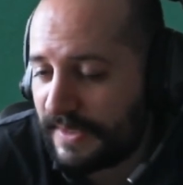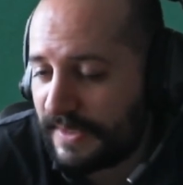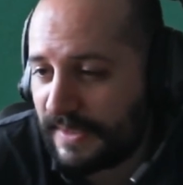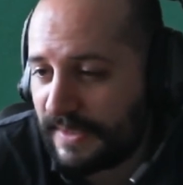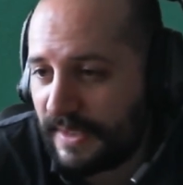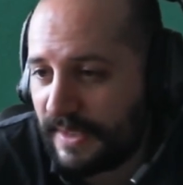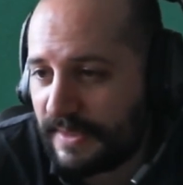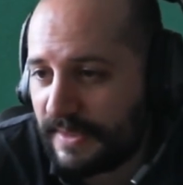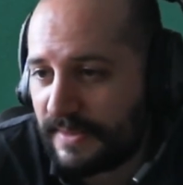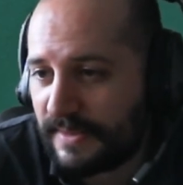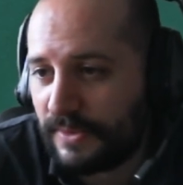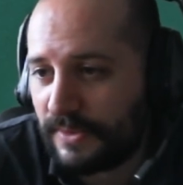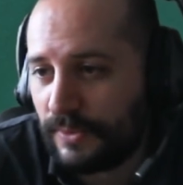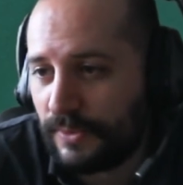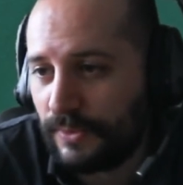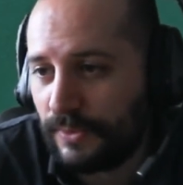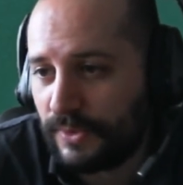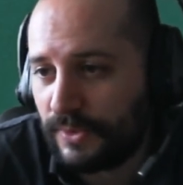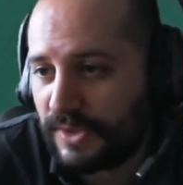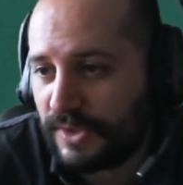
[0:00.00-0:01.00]
sense
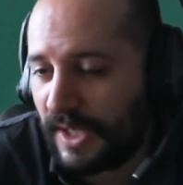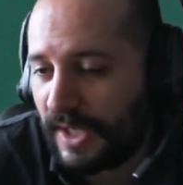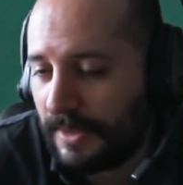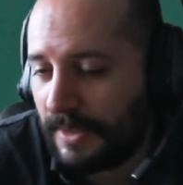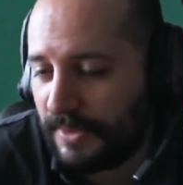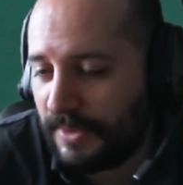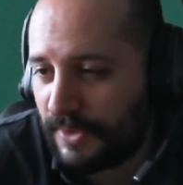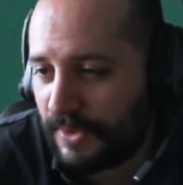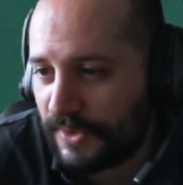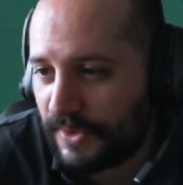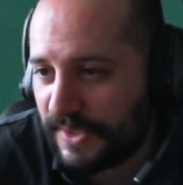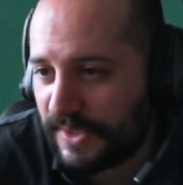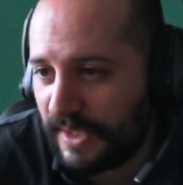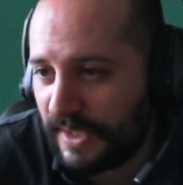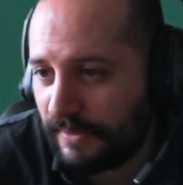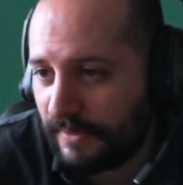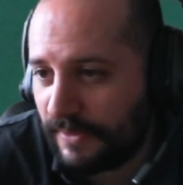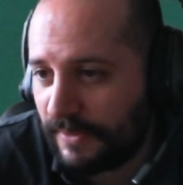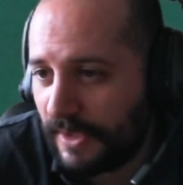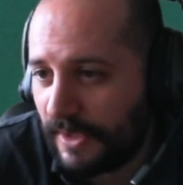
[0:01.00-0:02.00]
to time it
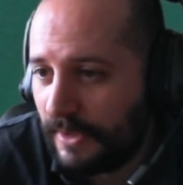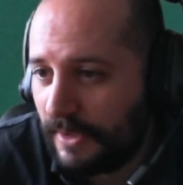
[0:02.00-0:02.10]
yourself.